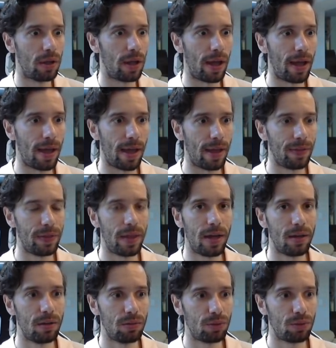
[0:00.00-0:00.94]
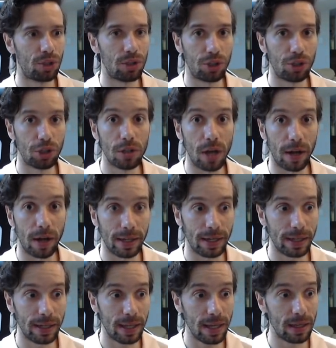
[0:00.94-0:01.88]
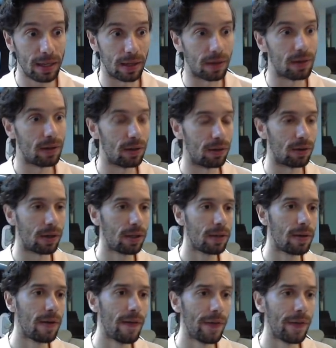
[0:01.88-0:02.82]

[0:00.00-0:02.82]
and then she's not getting hit, right?